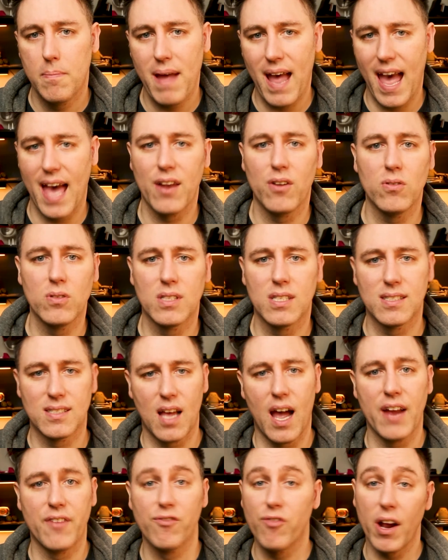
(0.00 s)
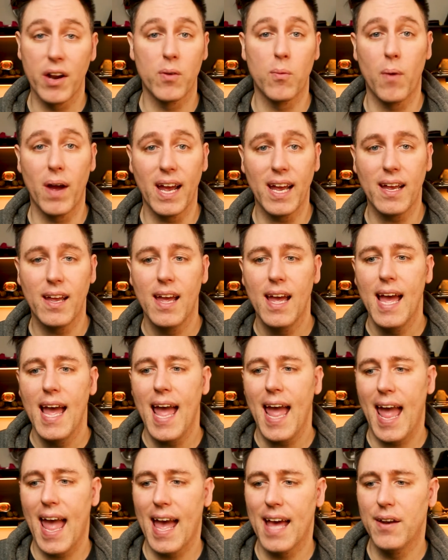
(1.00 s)
panel design right away.
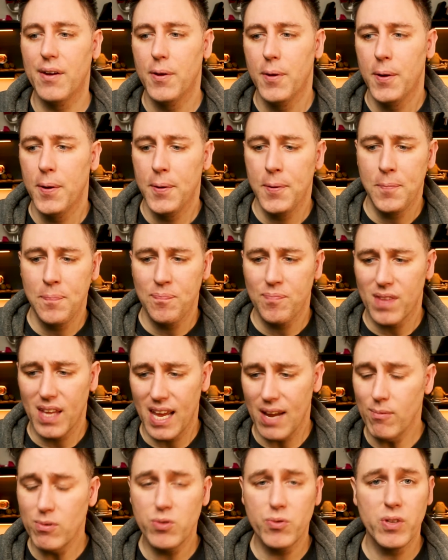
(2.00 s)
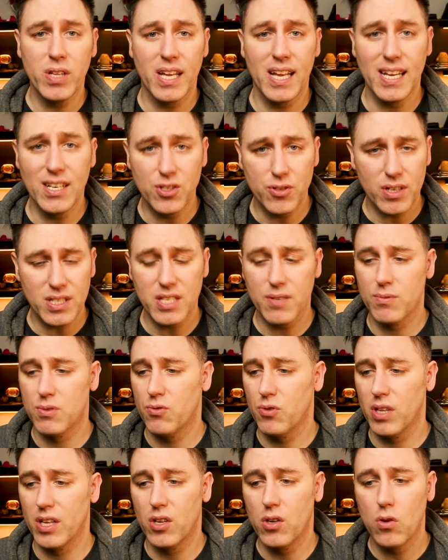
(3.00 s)
And it was really interesting, it was
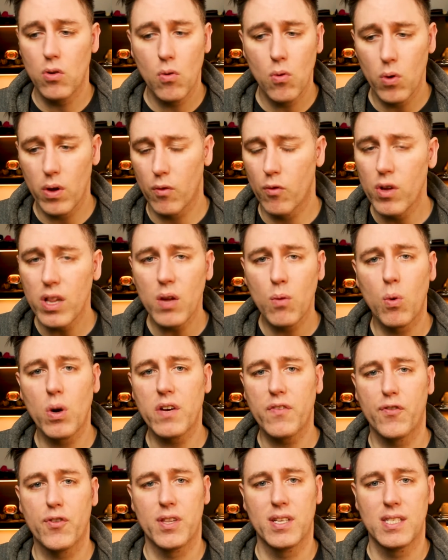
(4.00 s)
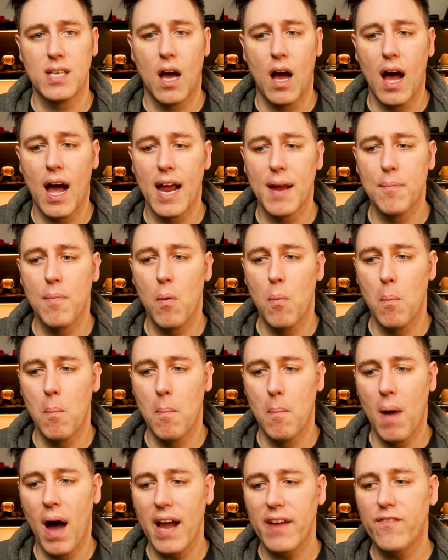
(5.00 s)
really cool, it really worked for the
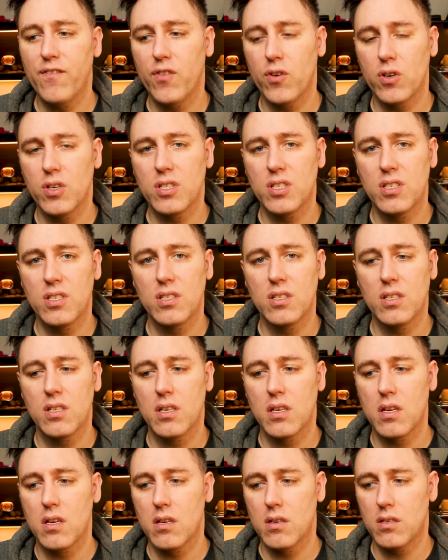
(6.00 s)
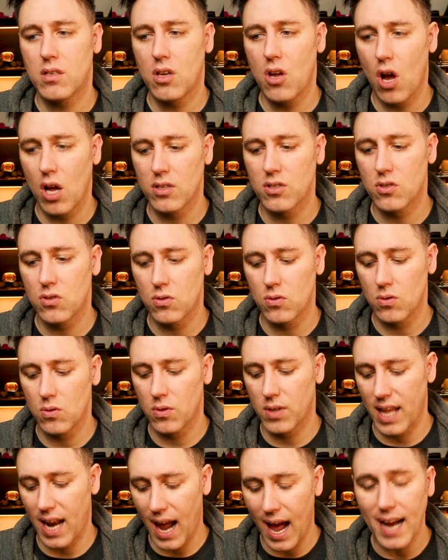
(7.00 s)
time. My first uh, console
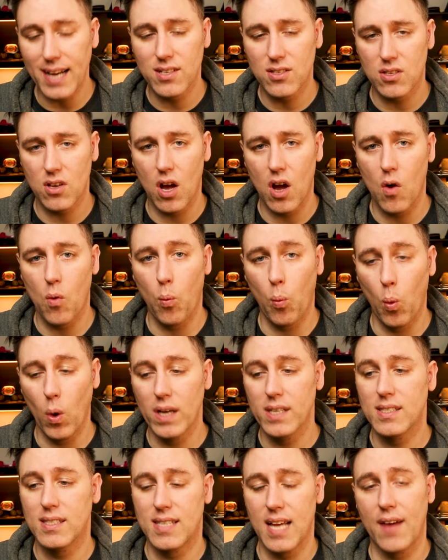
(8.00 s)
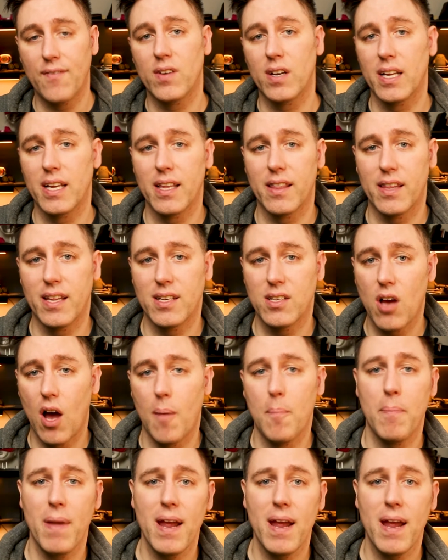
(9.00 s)
that I saw was definitely the Tom